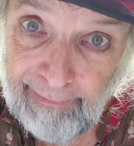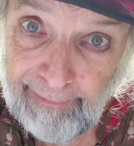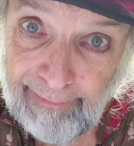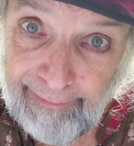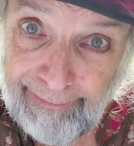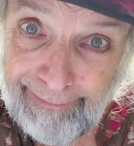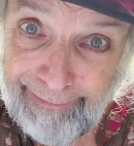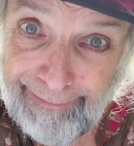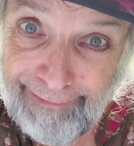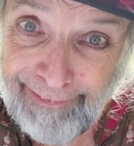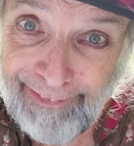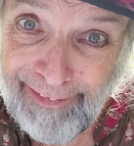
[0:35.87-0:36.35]

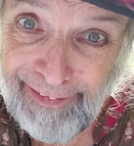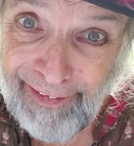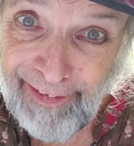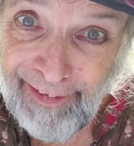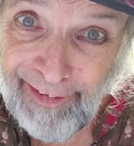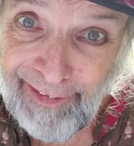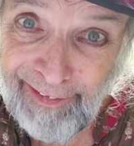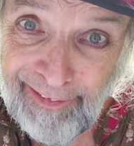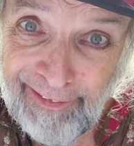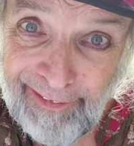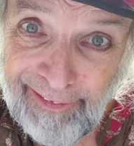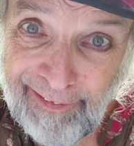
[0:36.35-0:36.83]

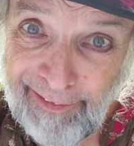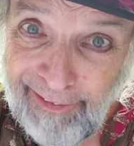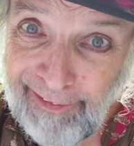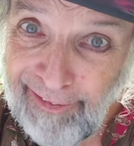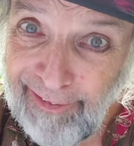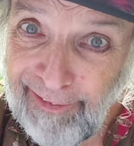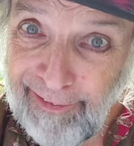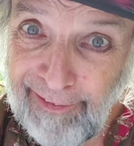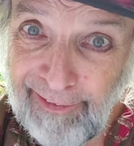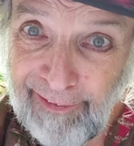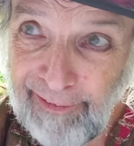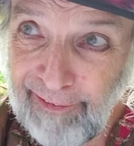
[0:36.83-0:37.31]
Decadent.
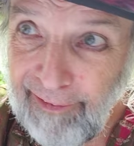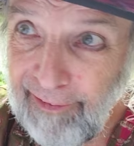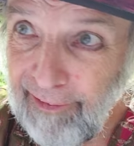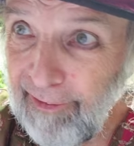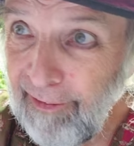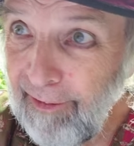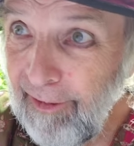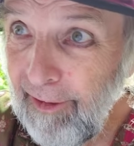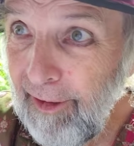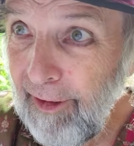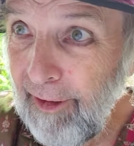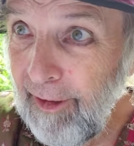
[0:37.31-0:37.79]

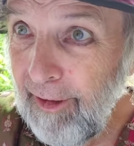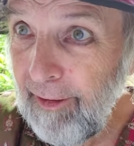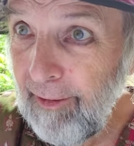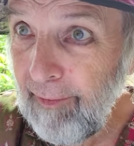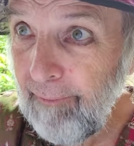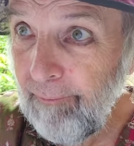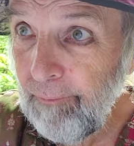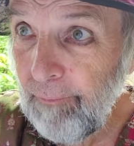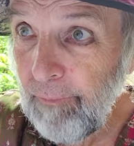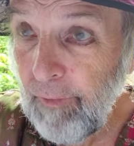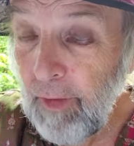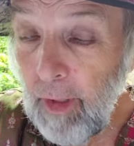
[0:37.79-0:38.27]
Yeah.
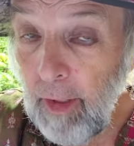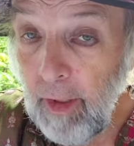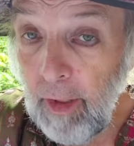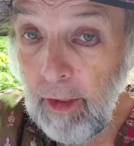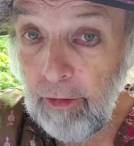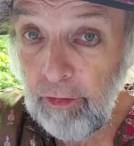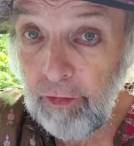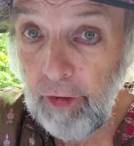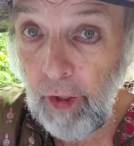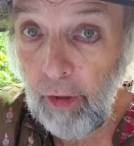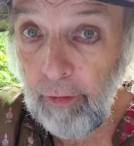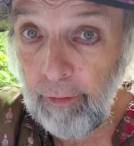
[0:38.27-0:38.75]

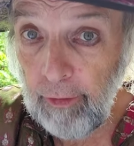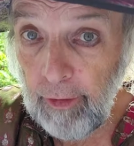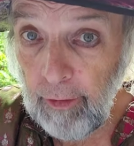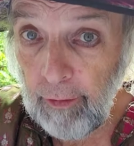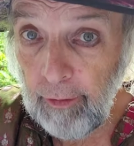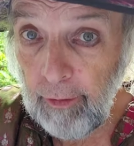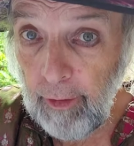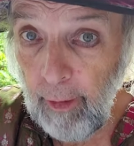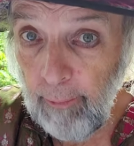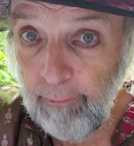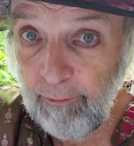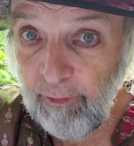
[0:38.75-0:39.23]
So here
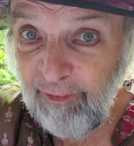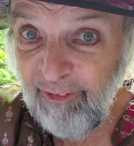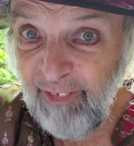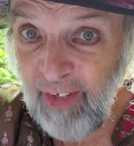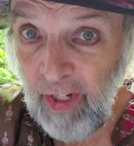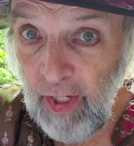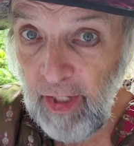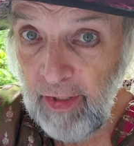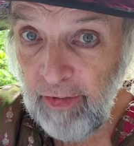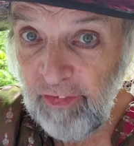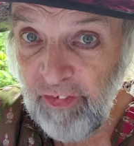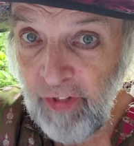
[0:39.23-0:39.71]
comes
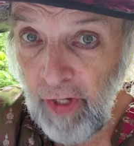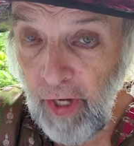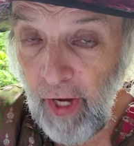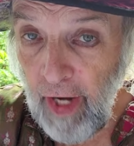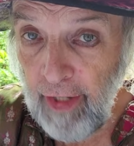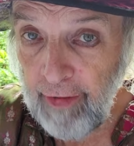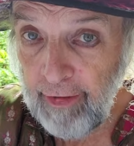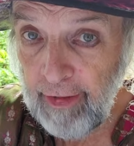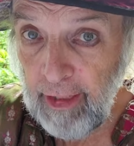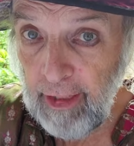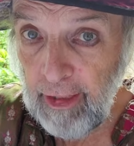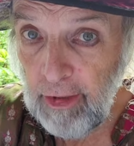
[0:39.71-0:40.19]
Sphinx,
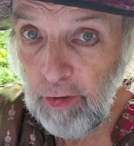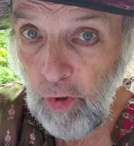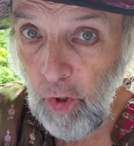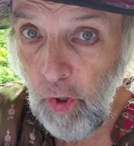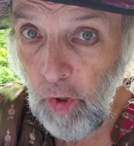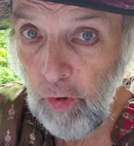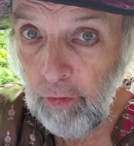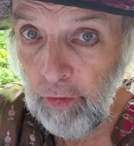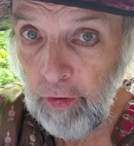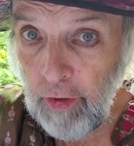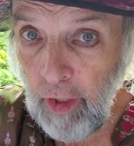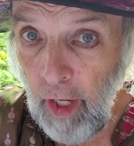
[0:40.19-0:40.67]
yeah. King
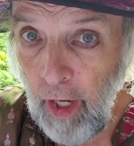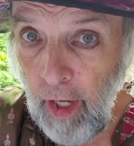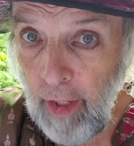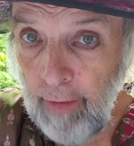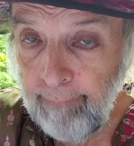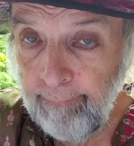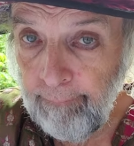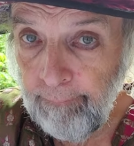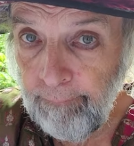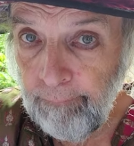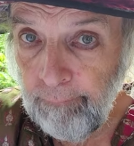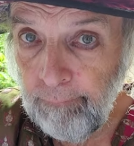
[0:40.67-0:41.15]
Coconut.
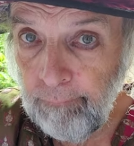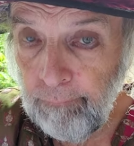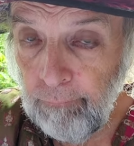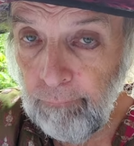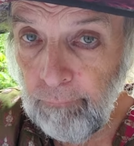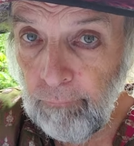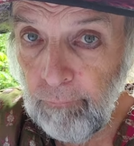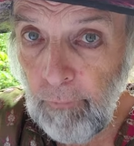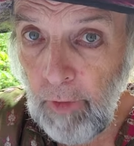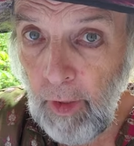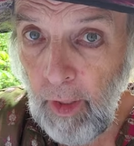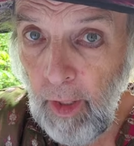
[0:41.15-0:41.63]

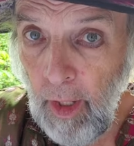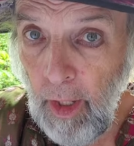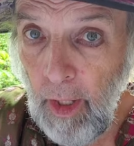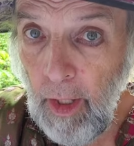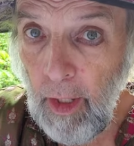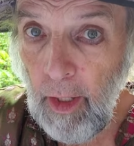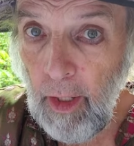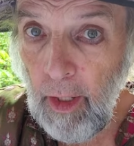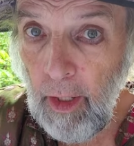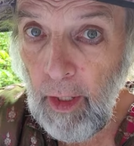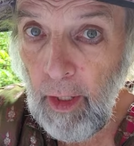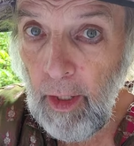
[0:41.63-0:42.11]

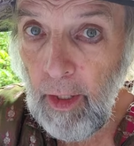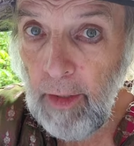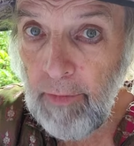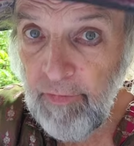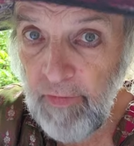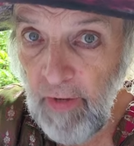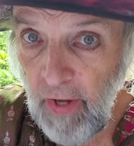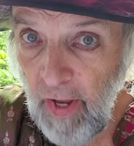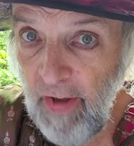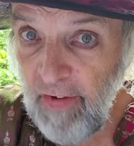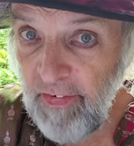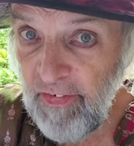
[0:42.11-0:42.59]

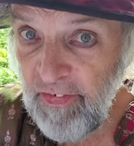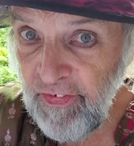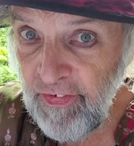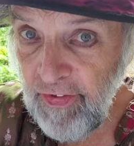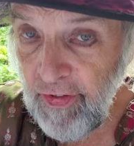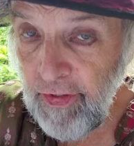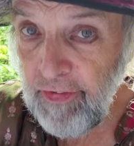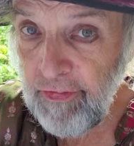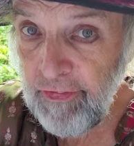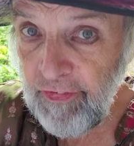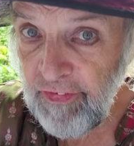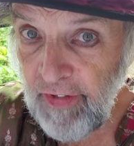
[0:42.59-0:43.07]

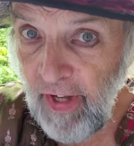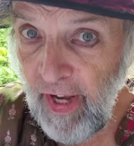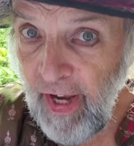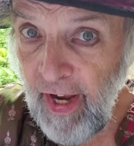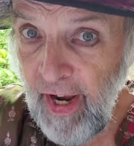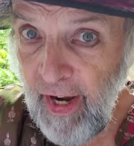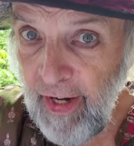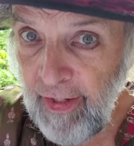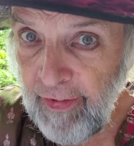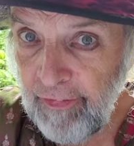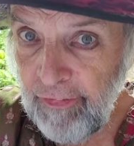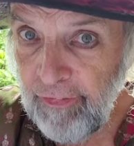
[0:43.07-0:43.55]
Tennyson,
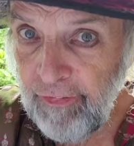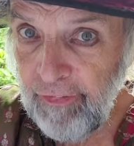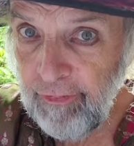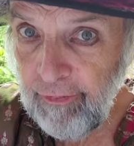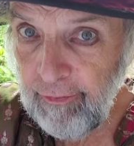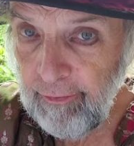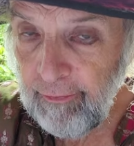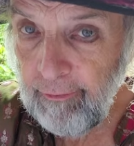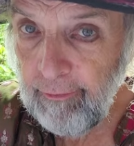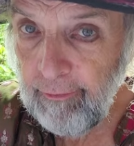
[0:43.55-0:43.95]
Sax.